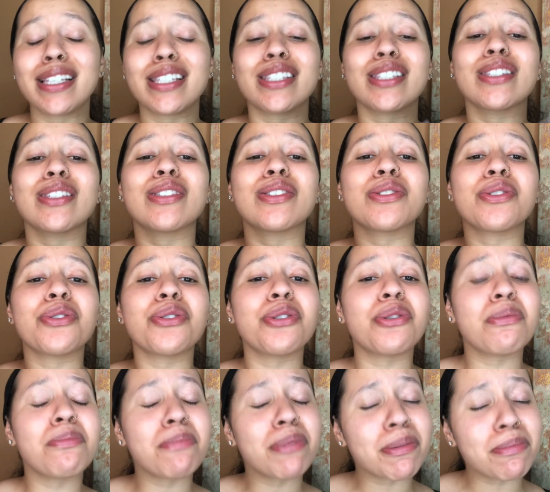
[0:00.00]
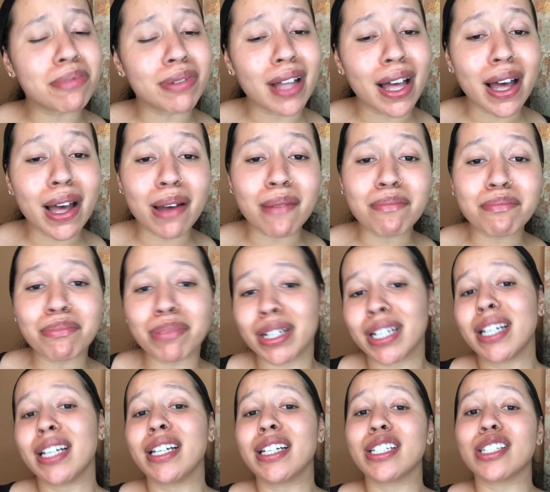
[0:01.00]
super plump,
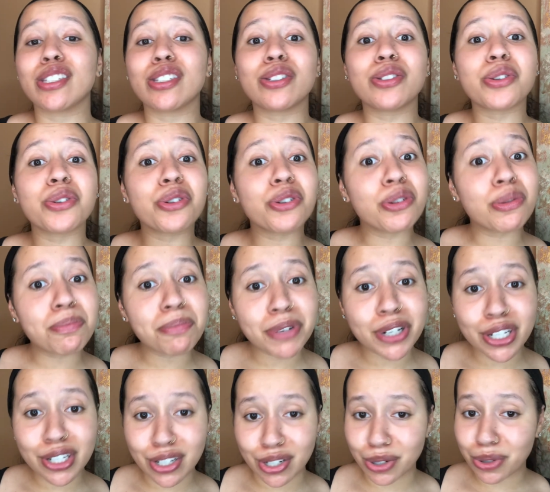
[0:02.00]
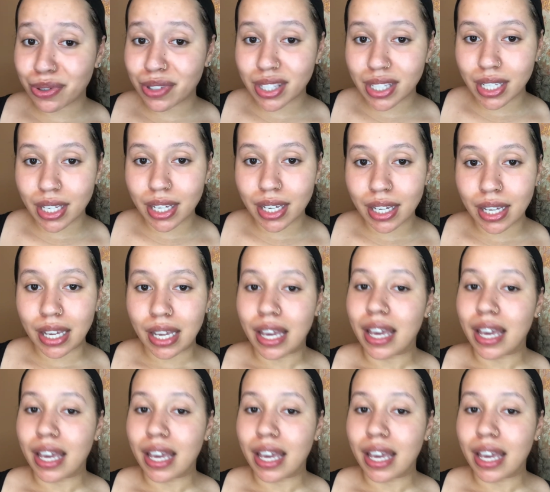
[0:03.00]
super juicy.